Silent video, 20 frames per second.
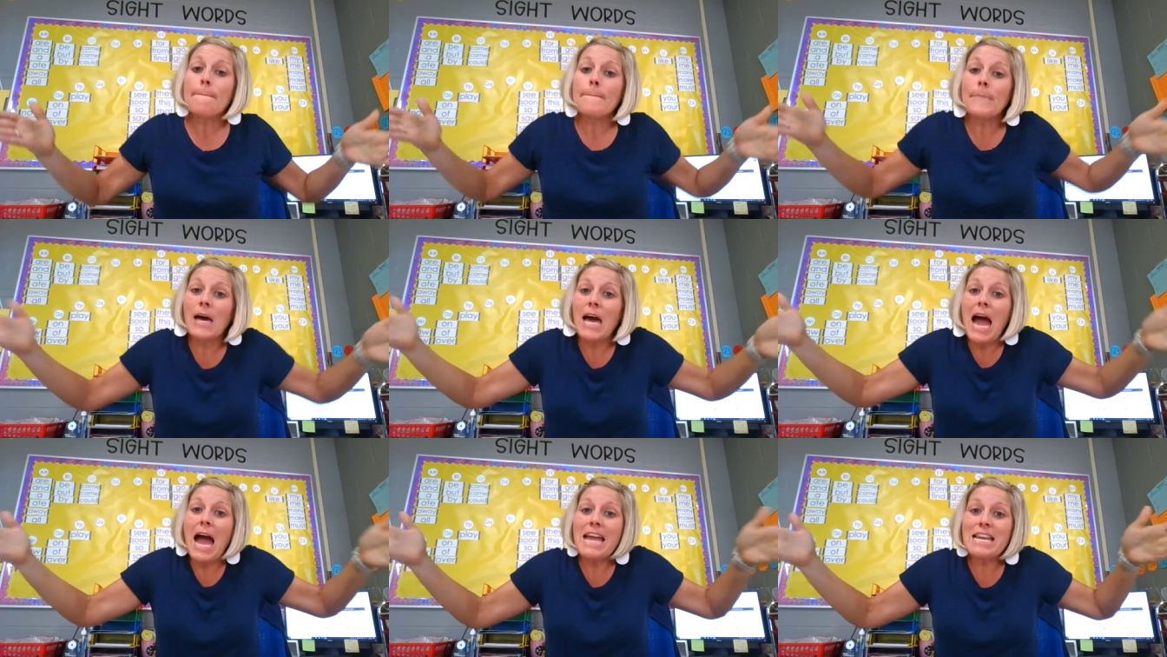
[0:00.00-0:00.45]

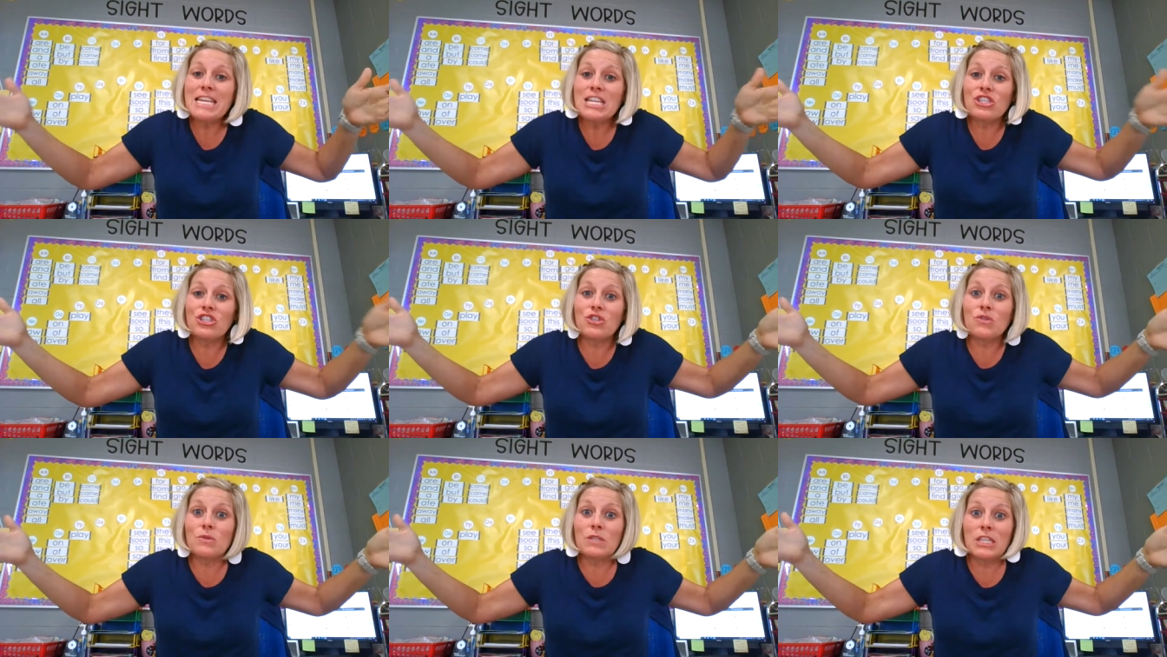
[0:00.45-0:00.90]
but I
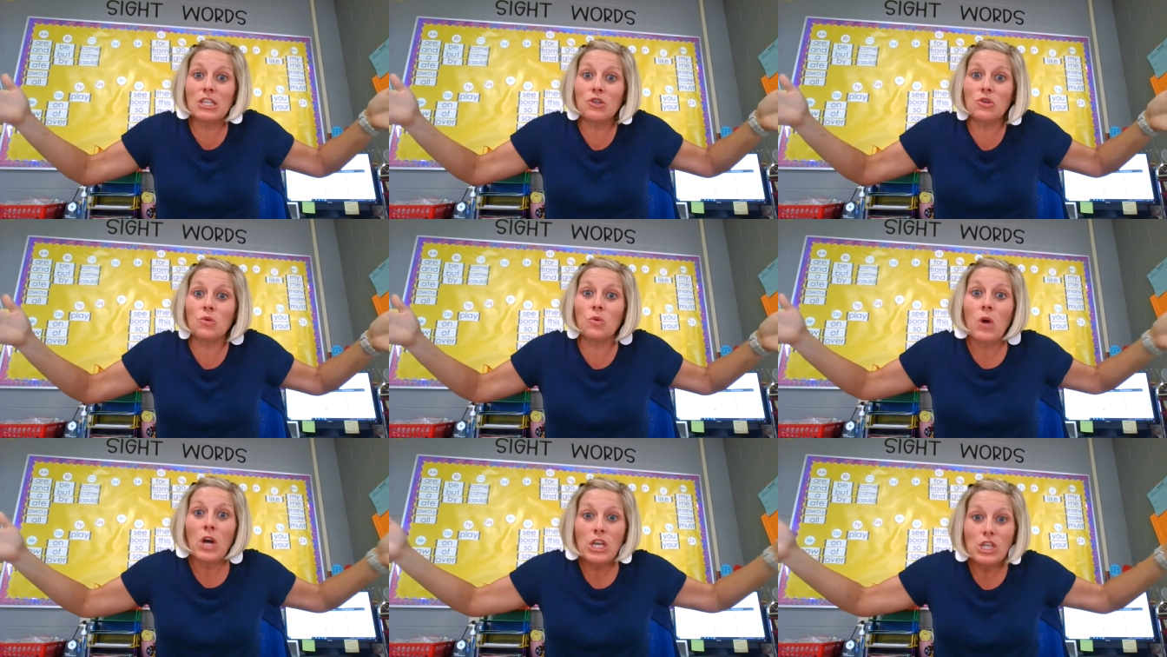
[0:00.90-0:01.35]
need you
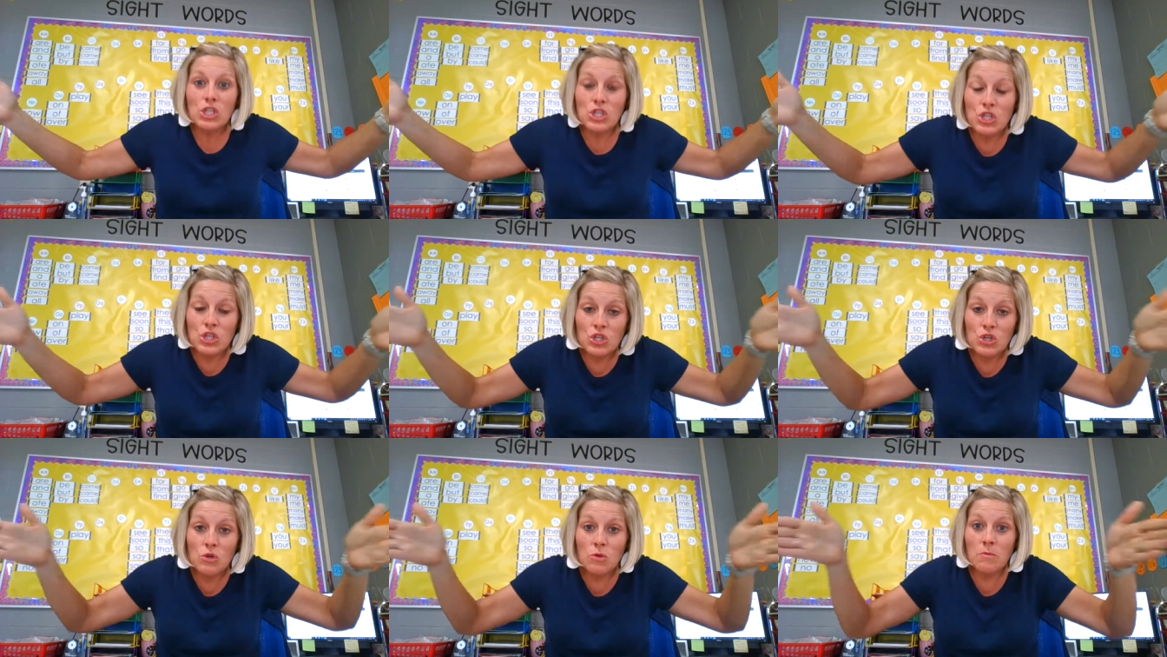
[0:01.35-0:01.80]
to
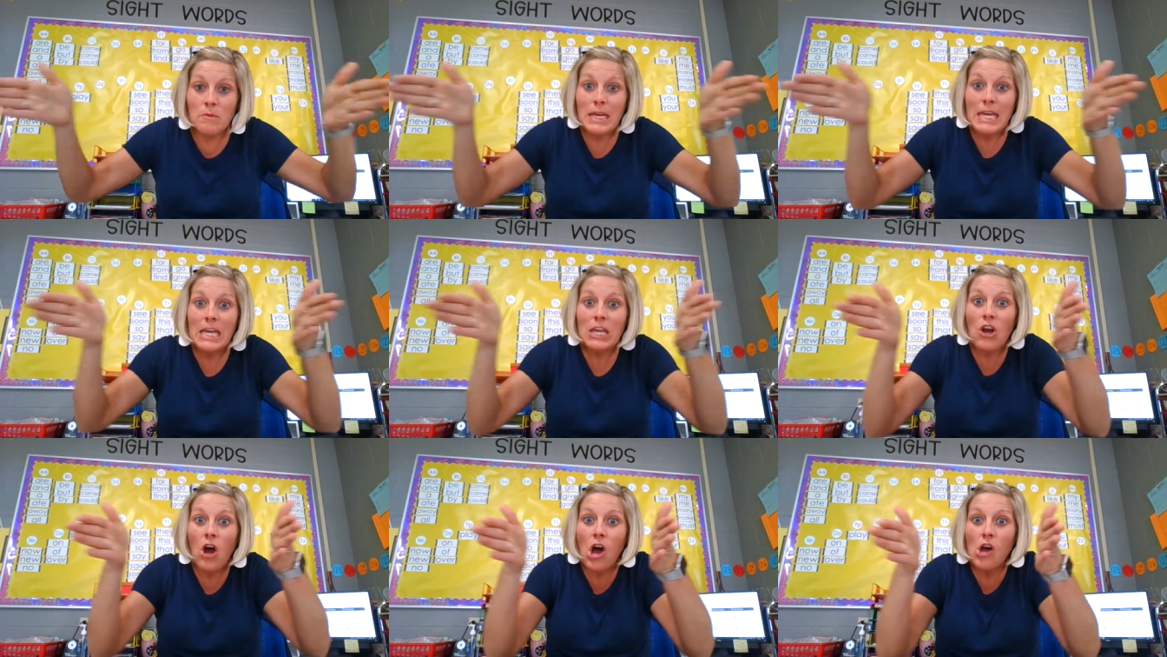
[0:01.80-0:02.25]
zoom
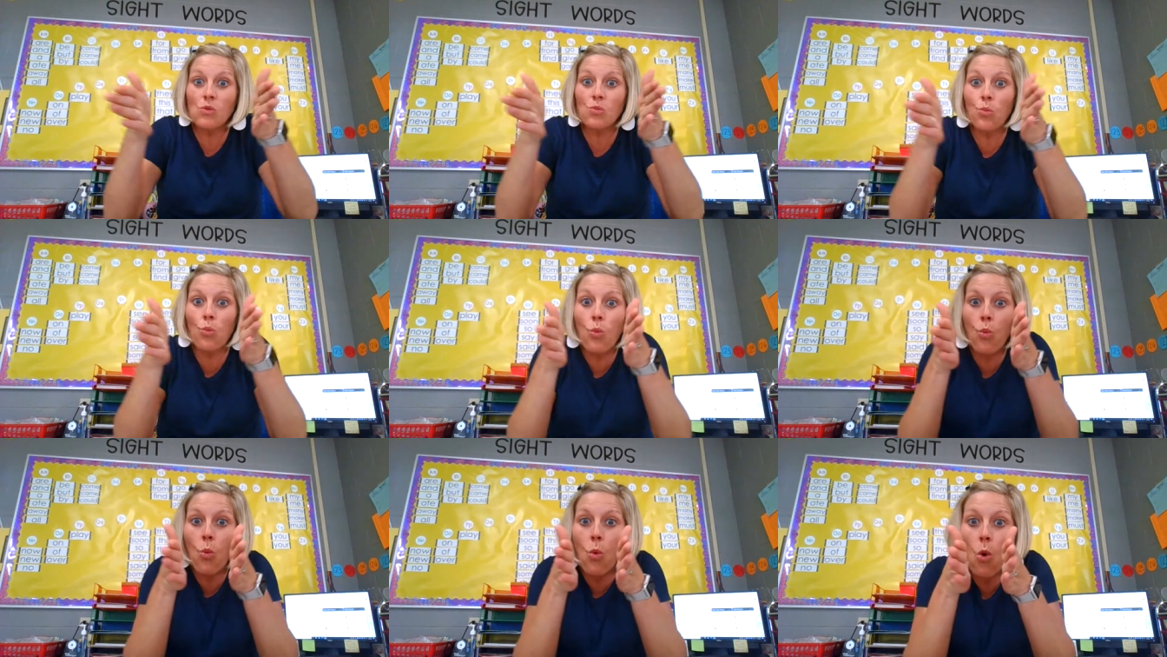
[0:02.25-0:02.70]
in on
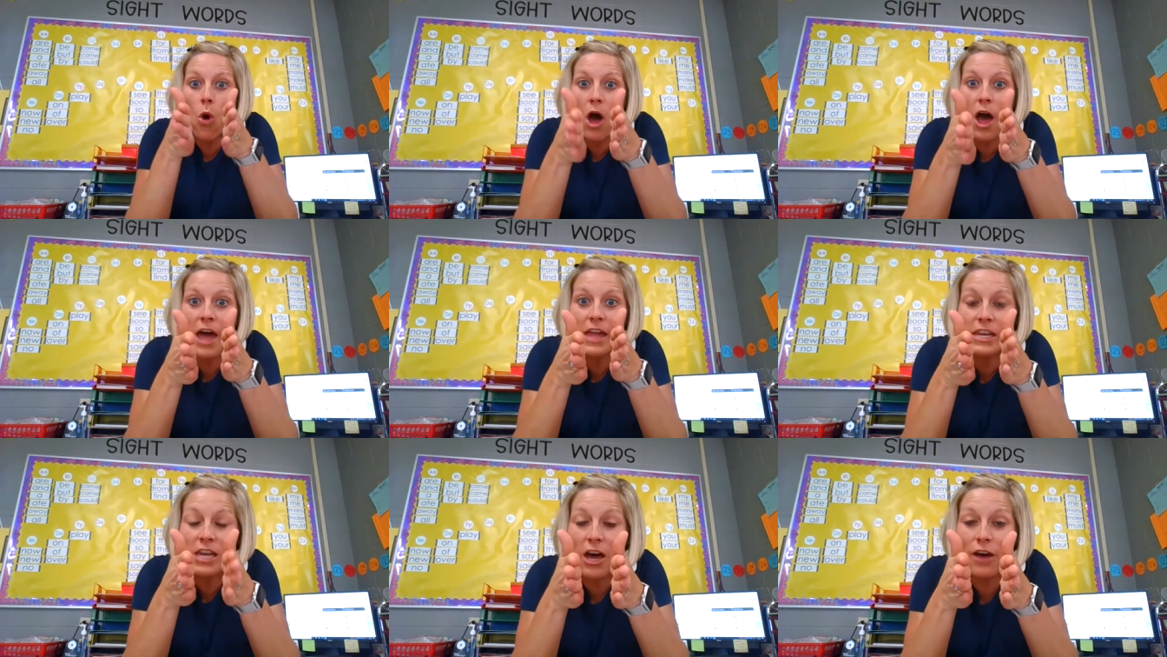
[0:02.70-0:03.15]

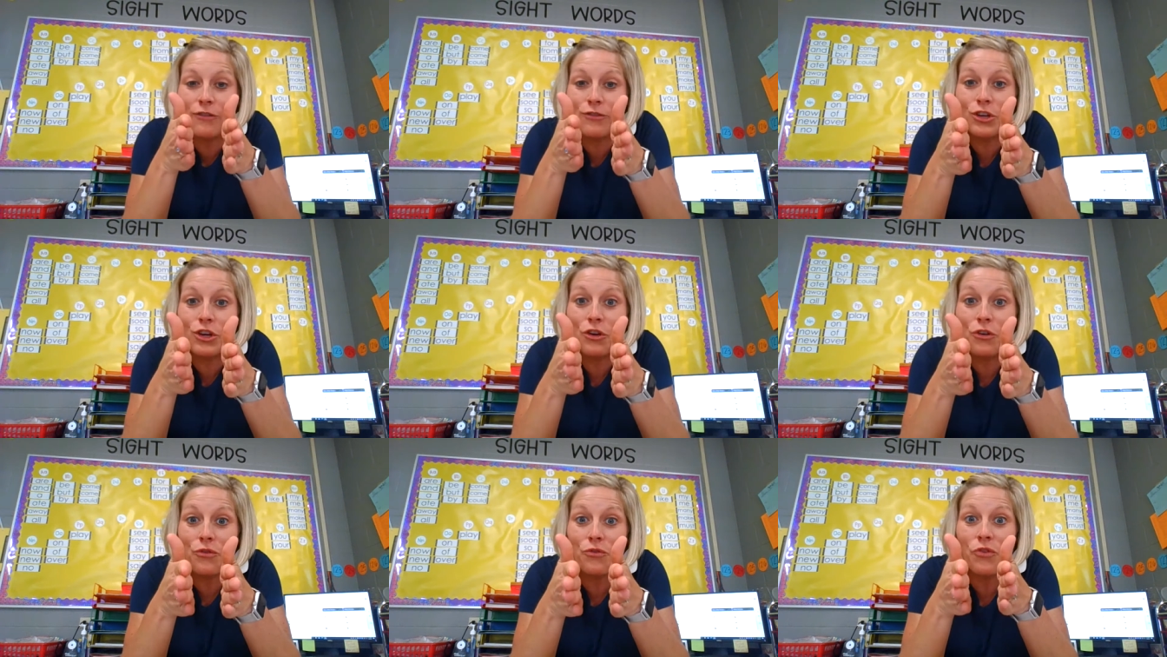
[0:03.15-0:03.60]
one of
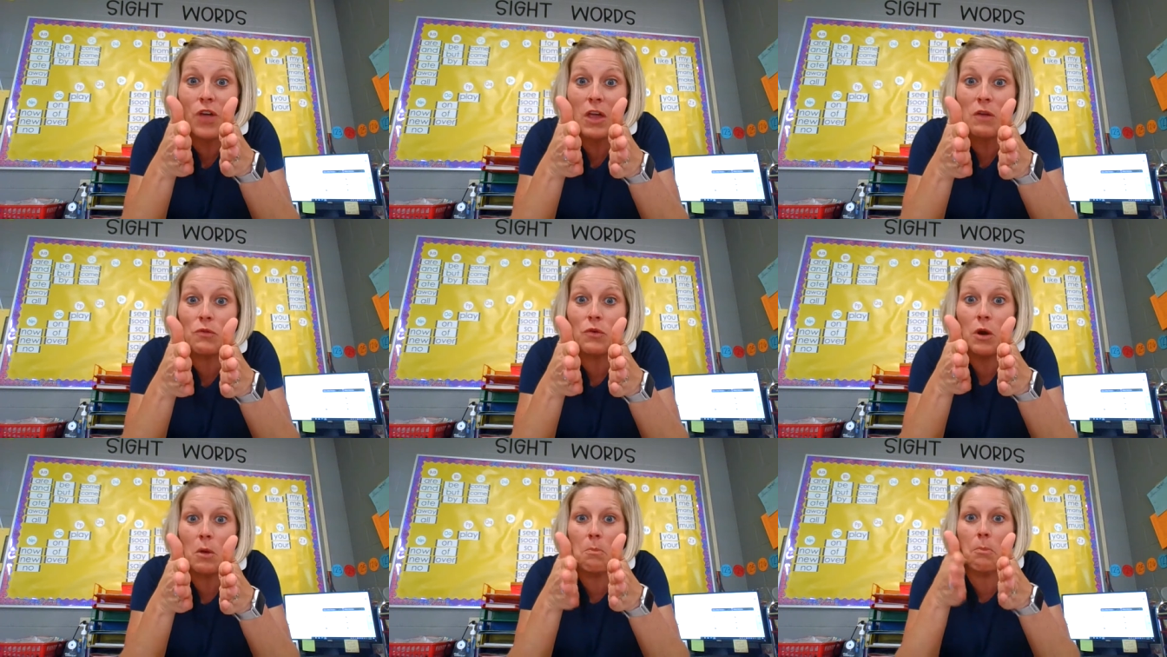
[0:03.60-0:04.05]
your
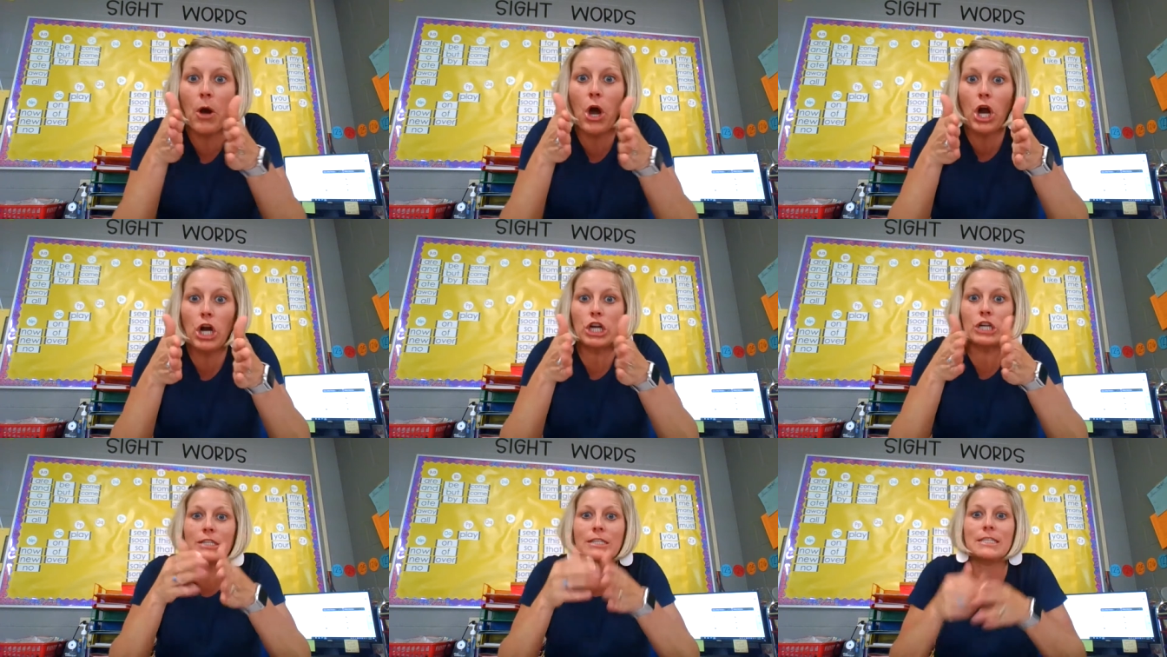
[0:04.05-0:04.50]
favorite
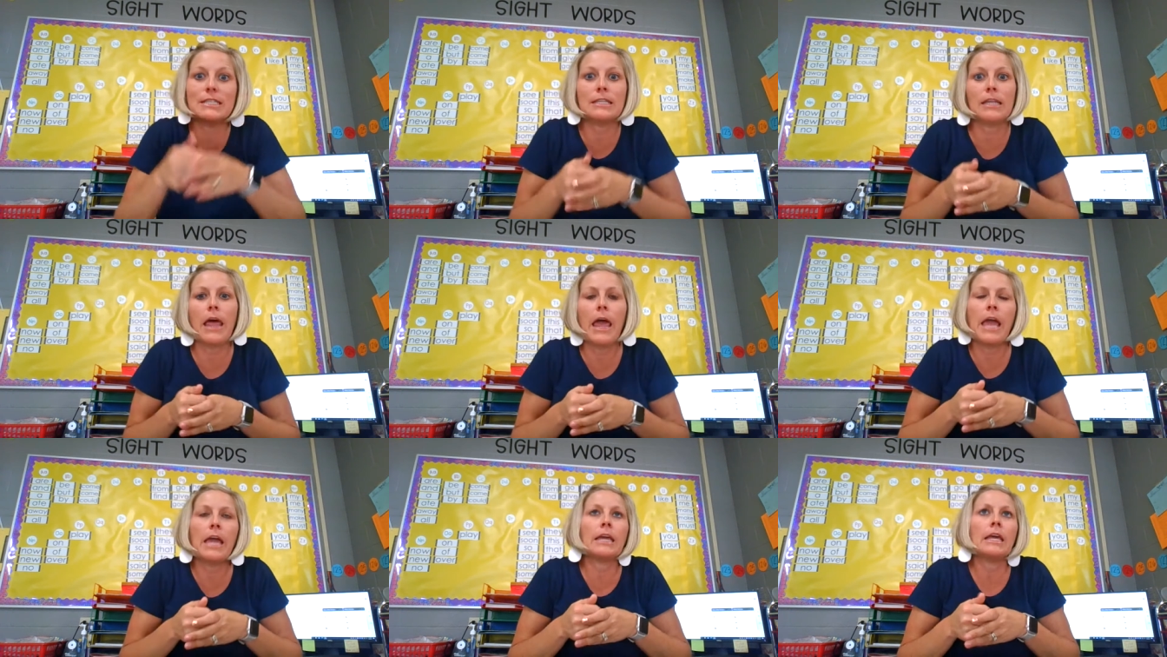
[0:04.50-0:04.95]
parts.
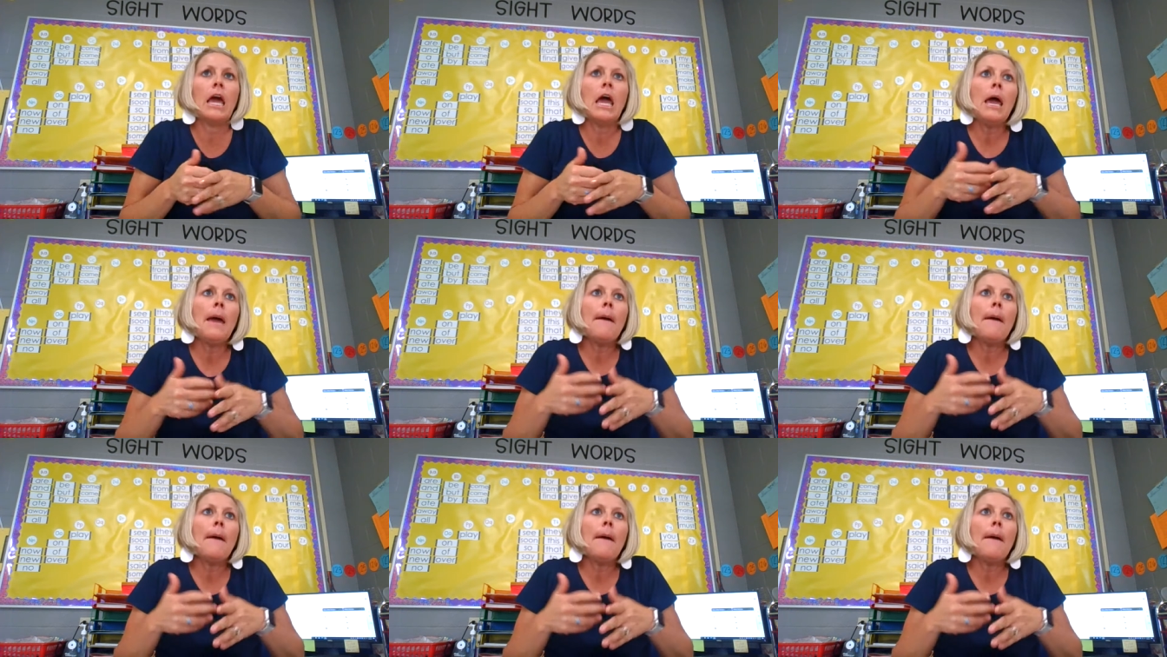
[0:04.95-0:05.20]
Like